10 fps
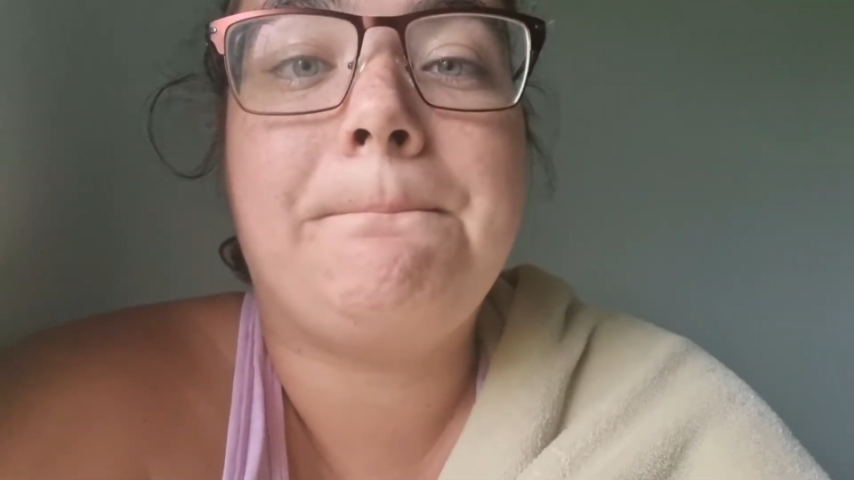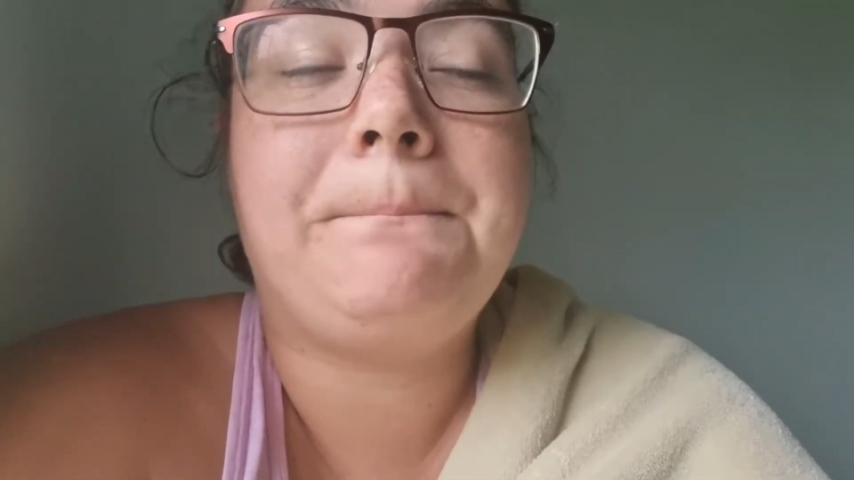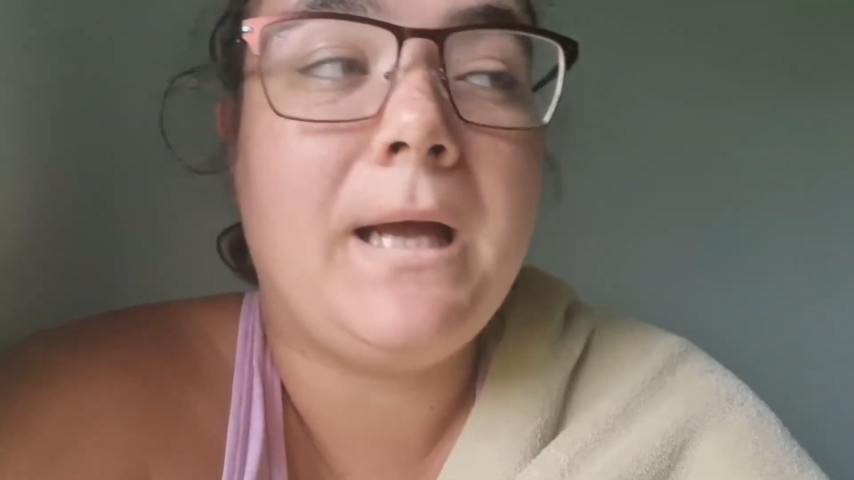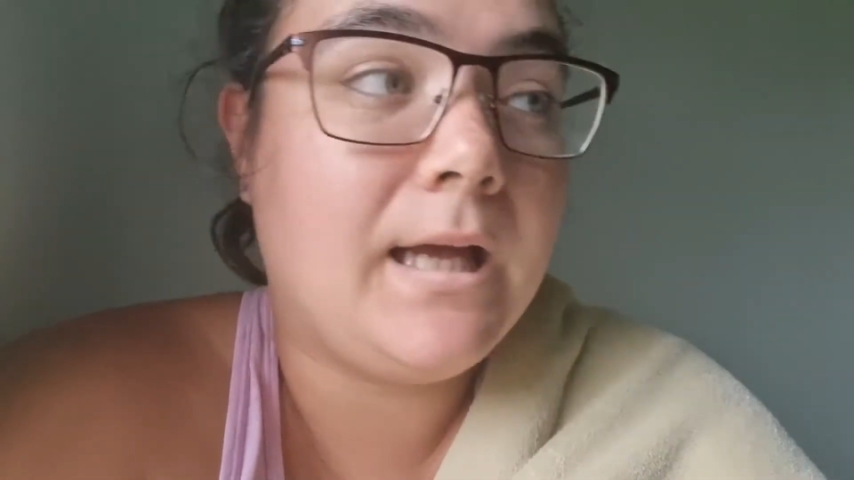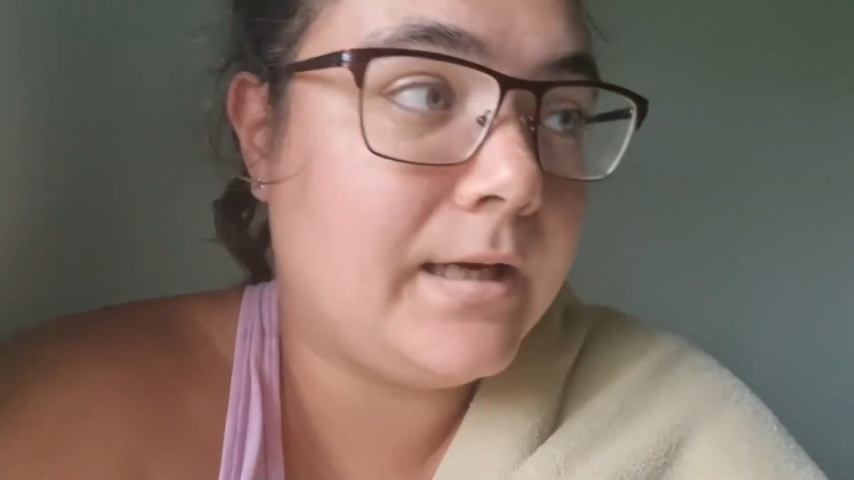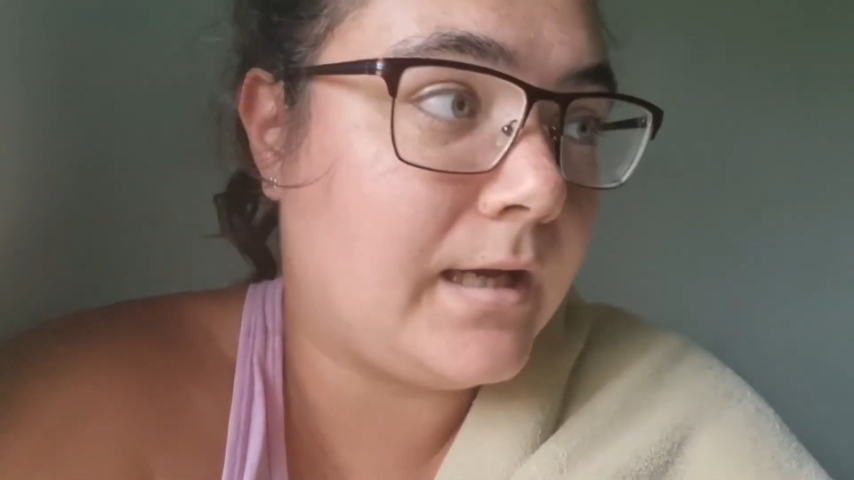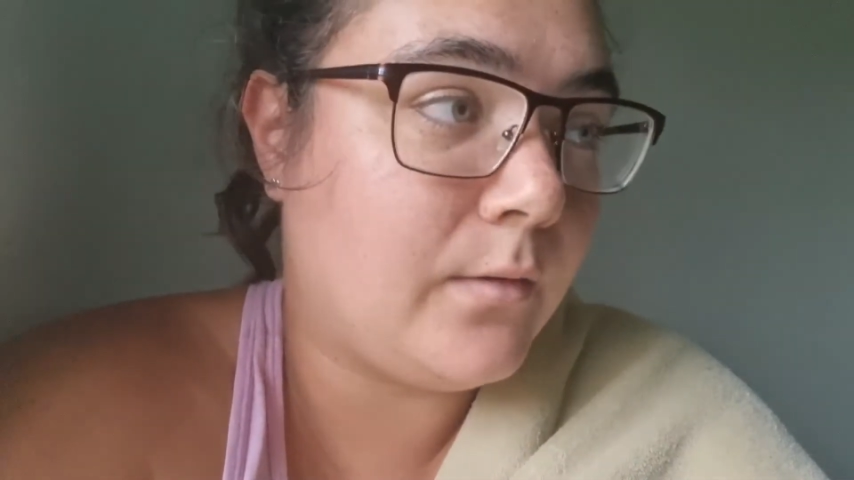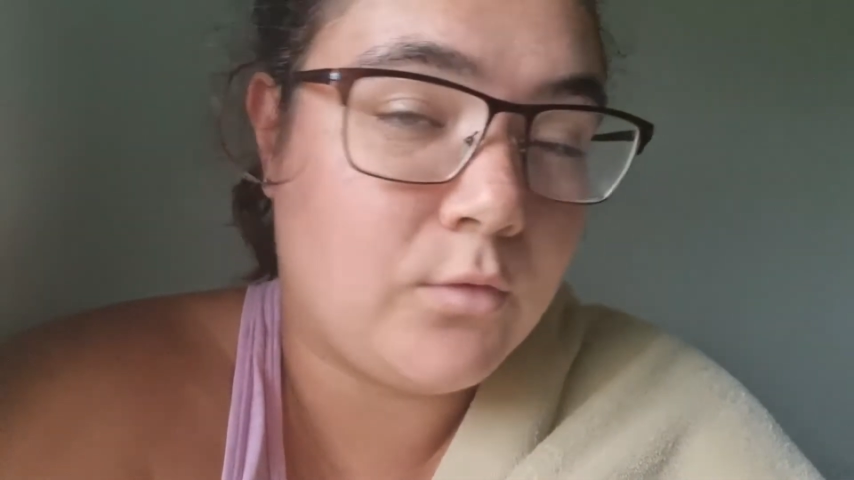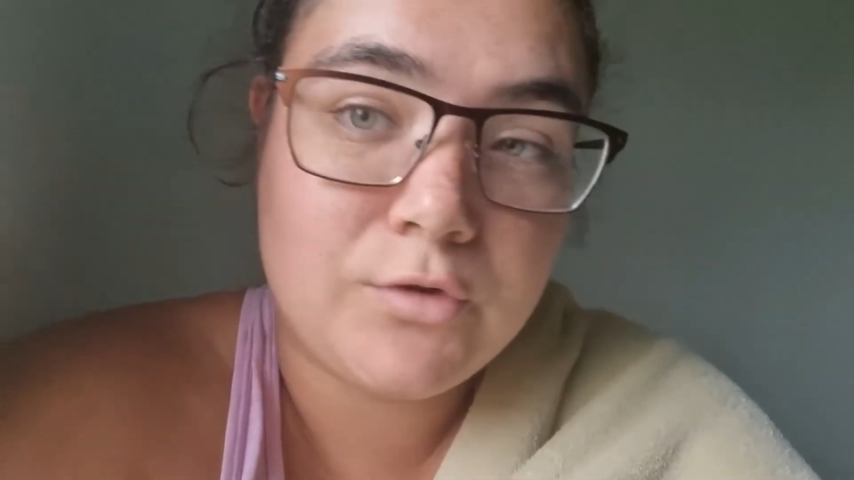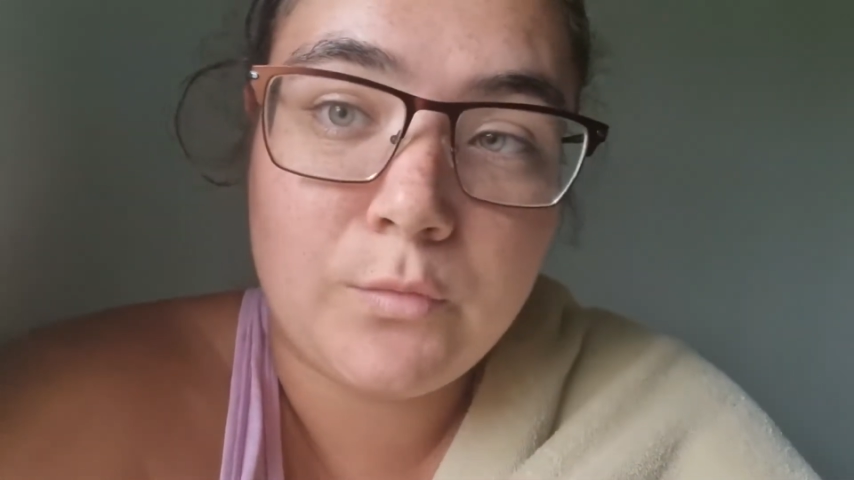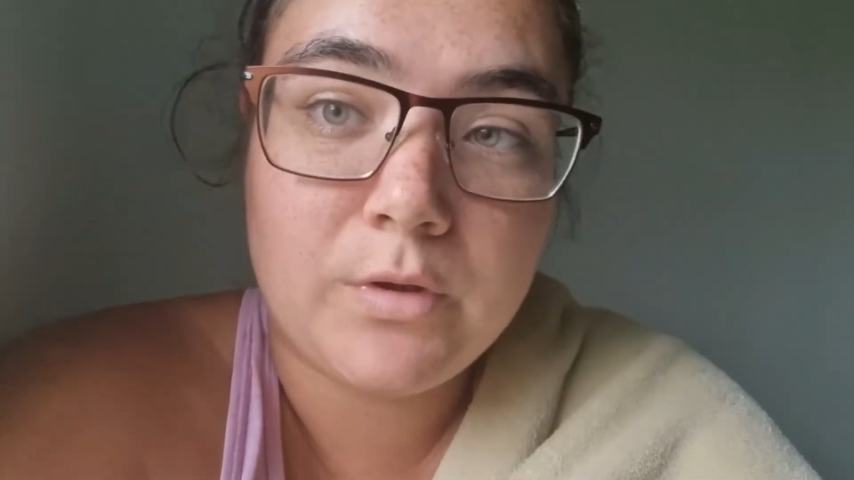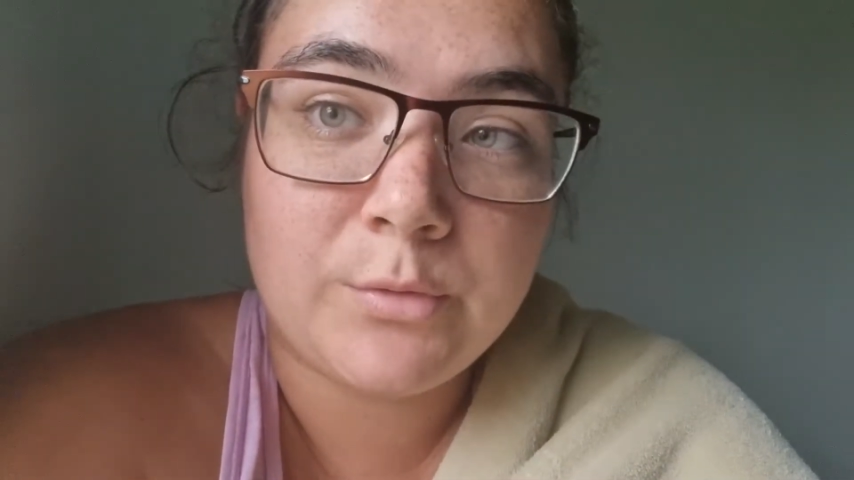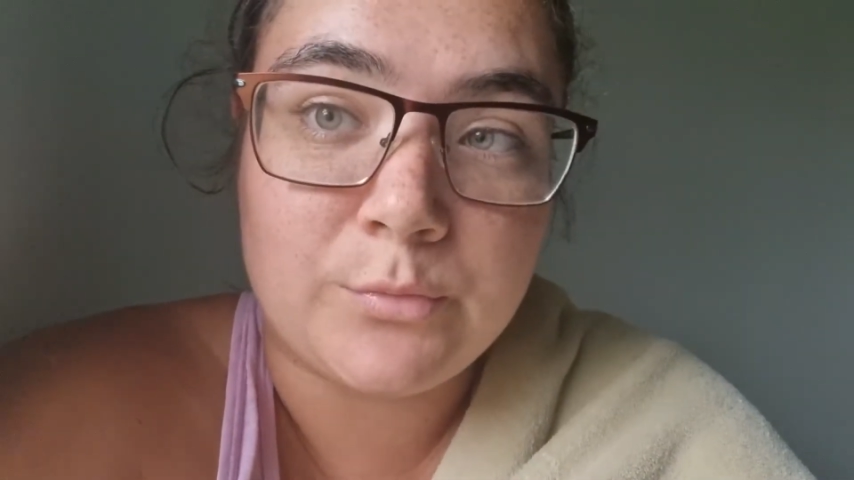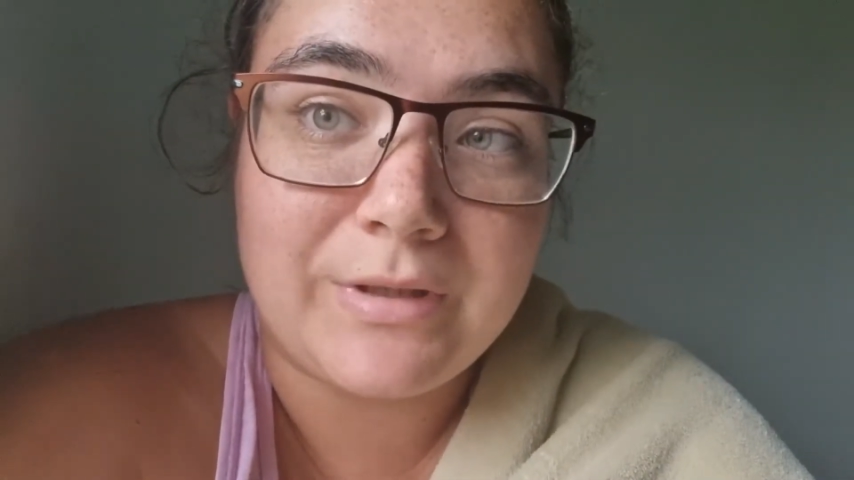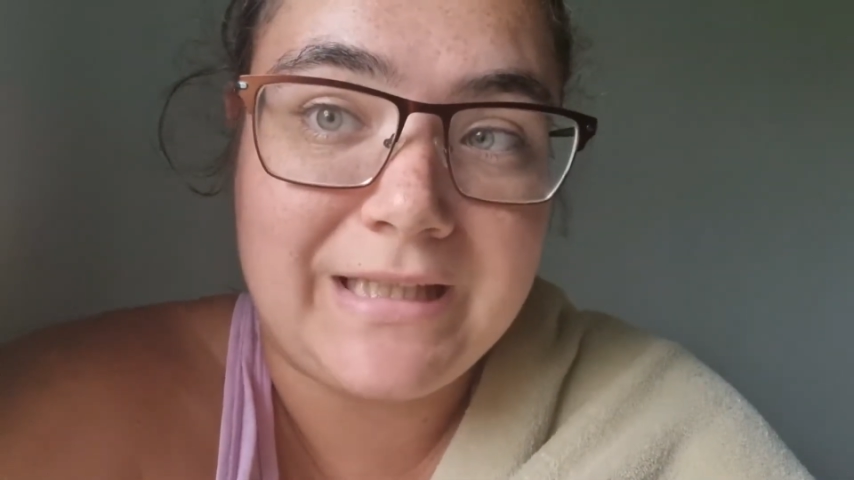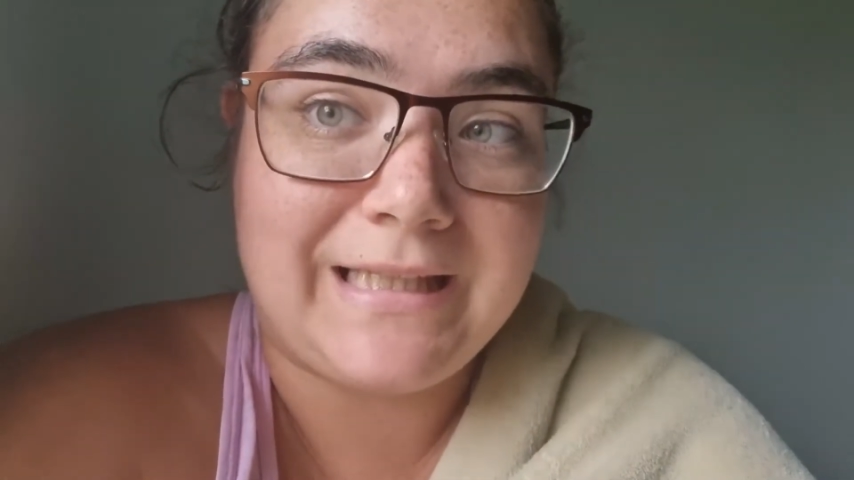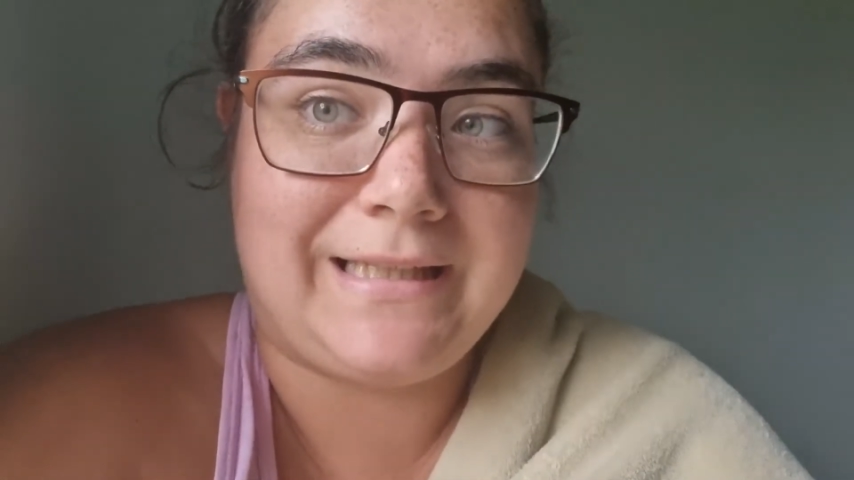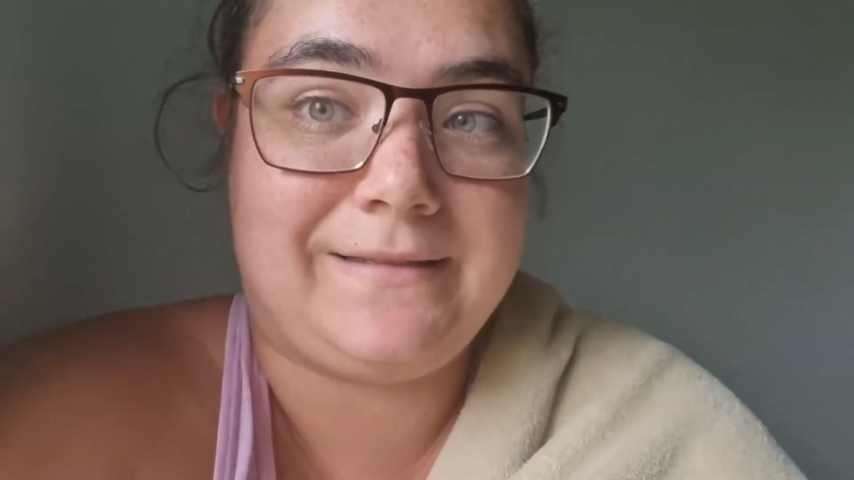But I also want to read.